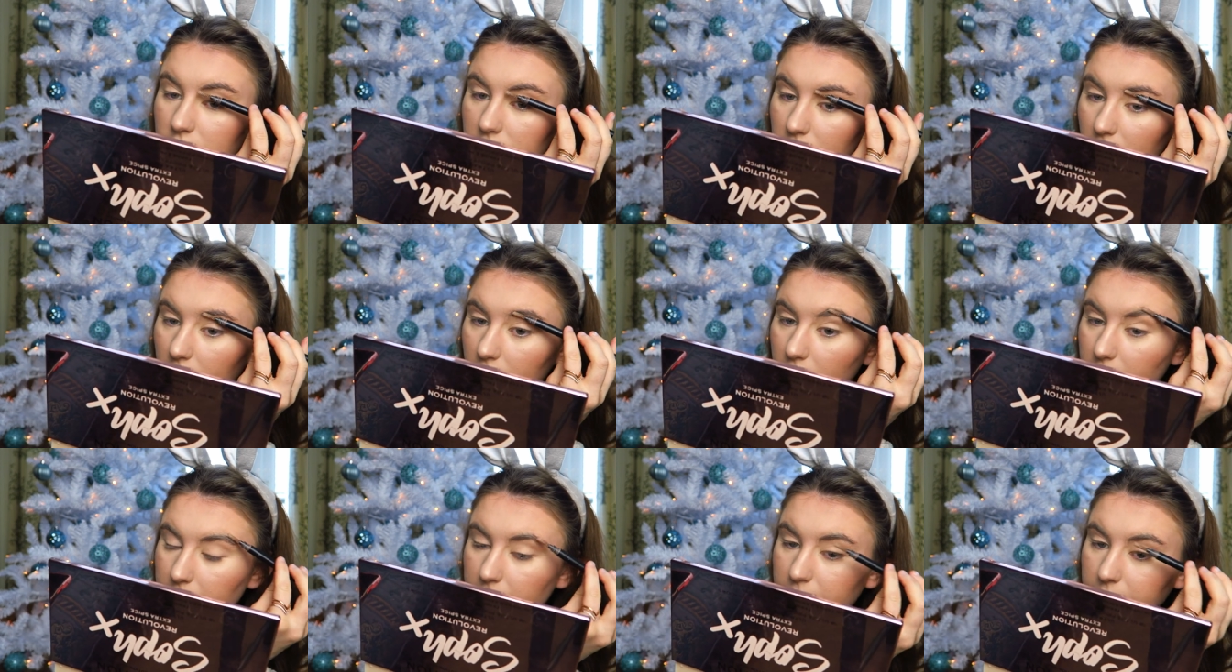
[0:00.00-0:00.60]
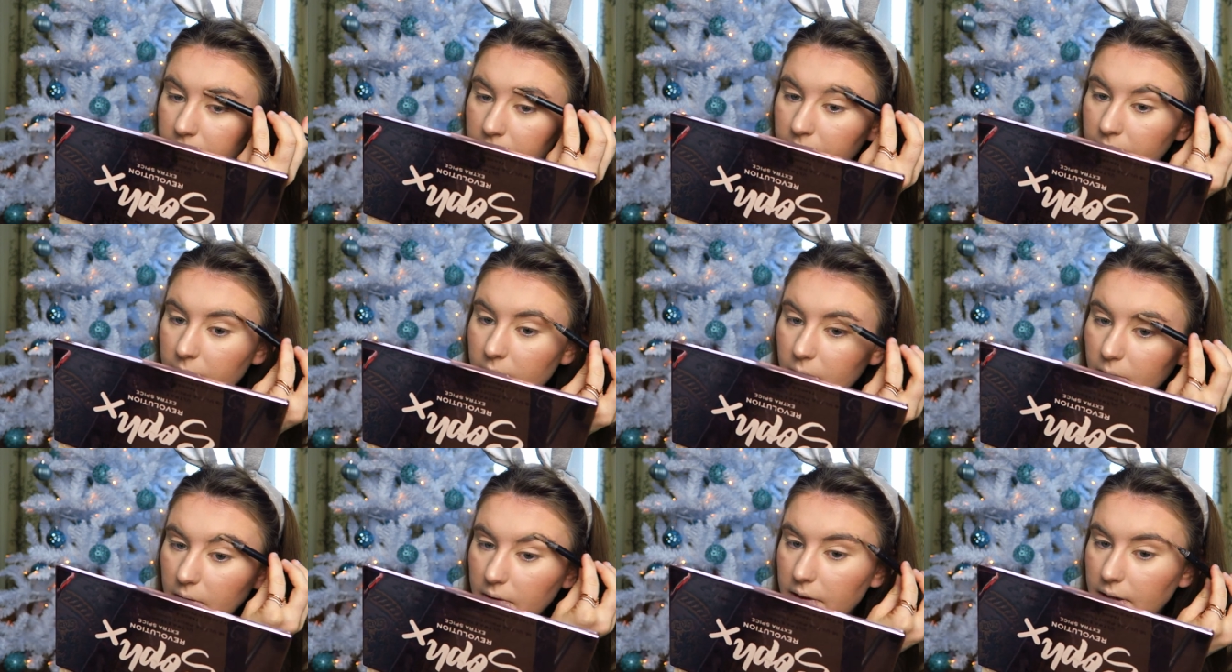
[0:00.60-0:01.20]
Um,
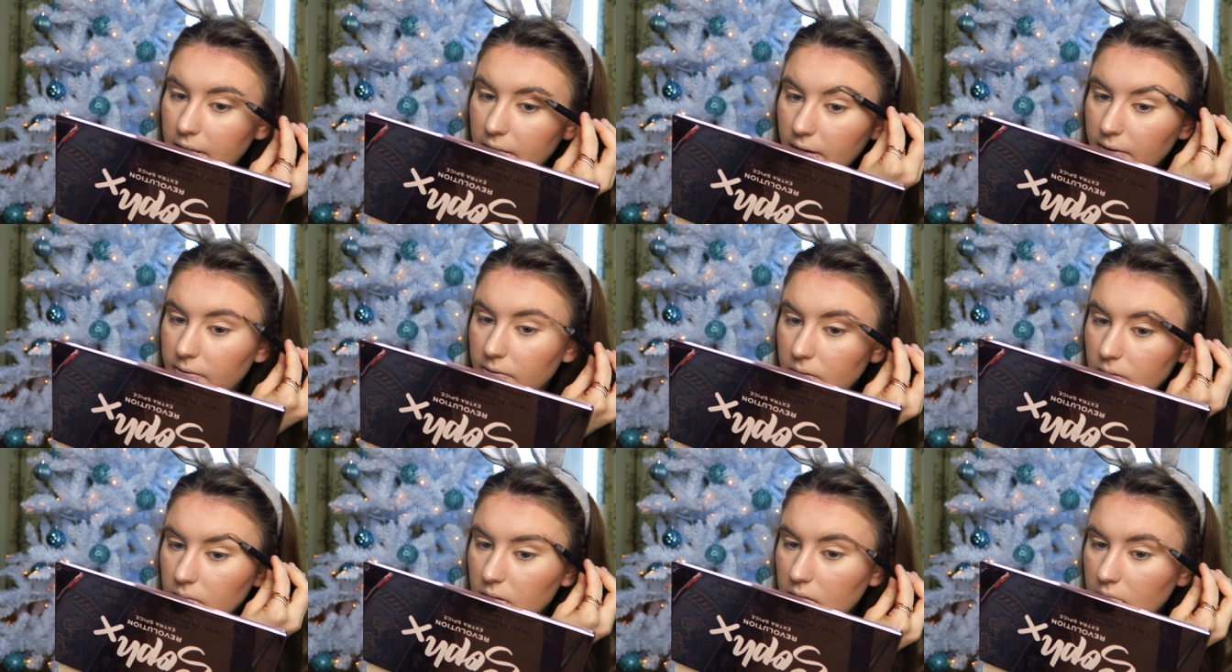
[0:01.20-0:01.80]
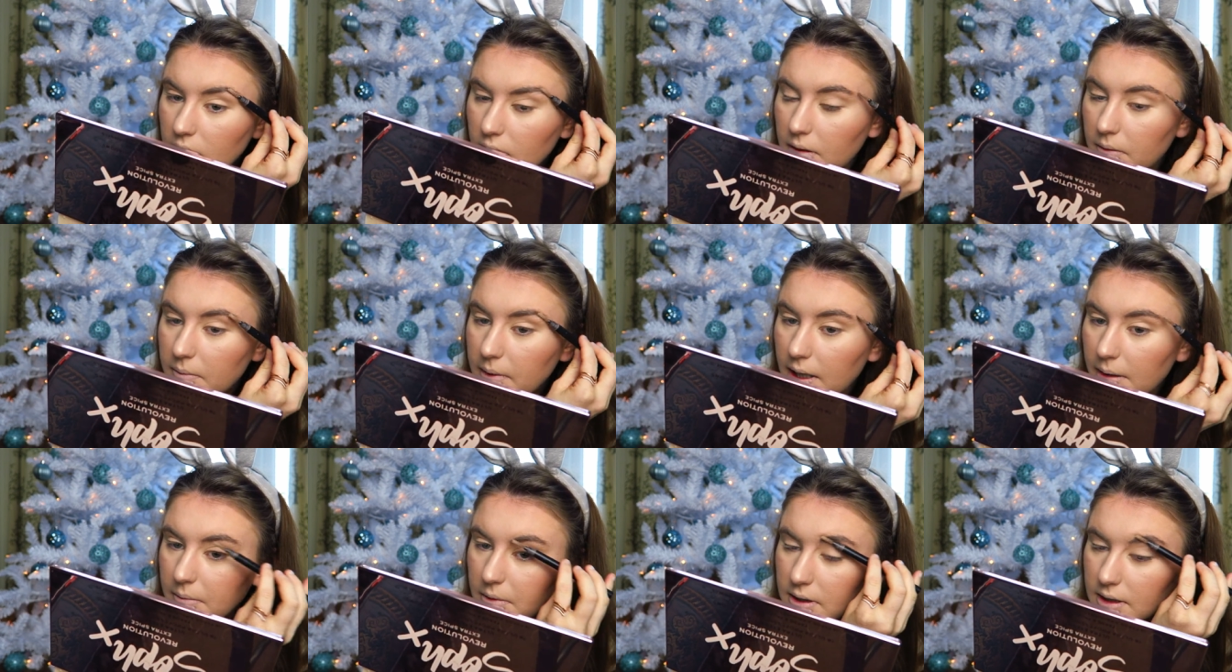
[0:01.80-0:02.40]
or I think I'll you know, I'm
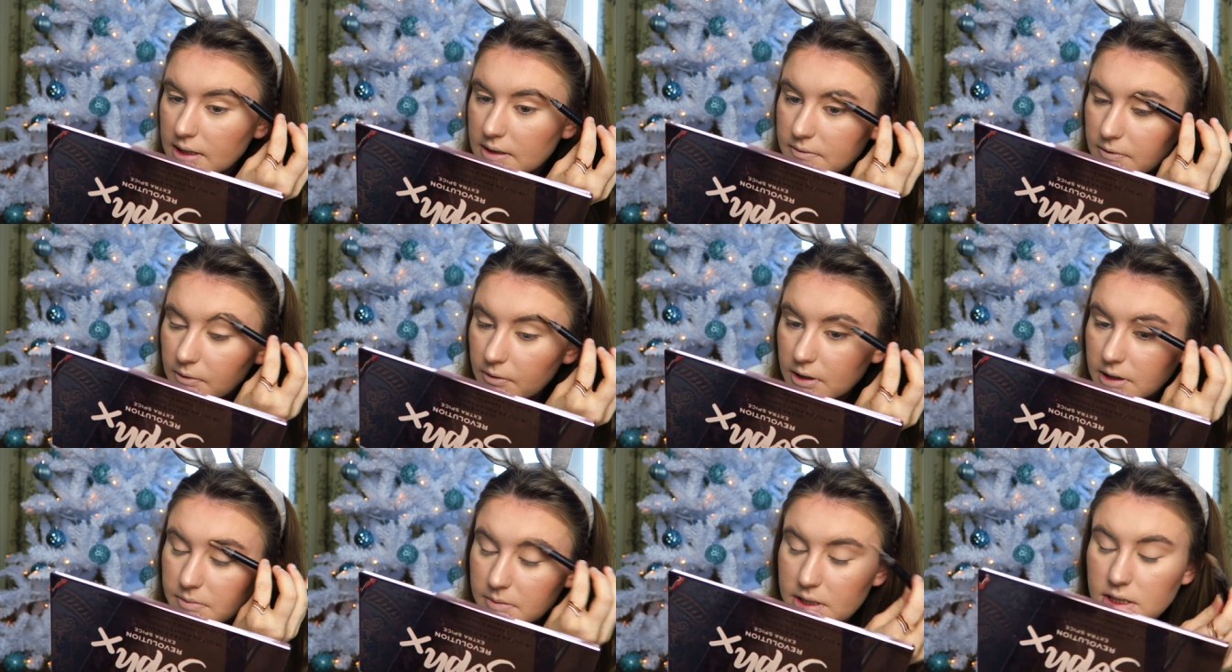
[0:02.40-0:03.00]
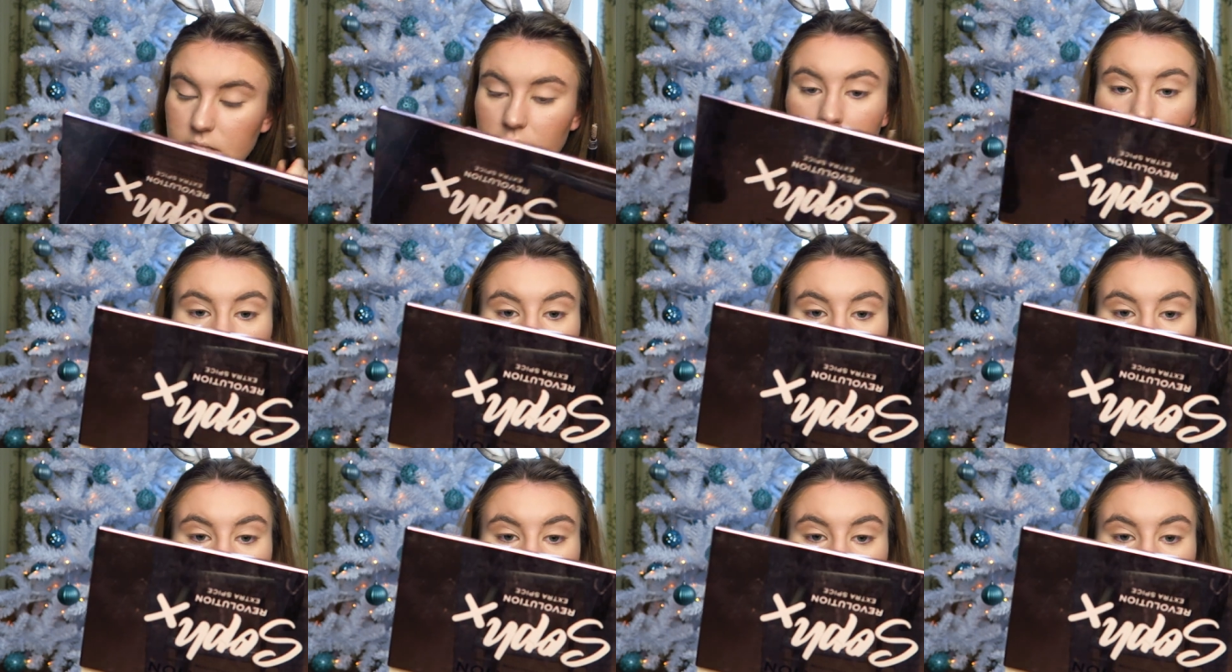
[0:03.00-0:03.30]
getting one of these for Christmas.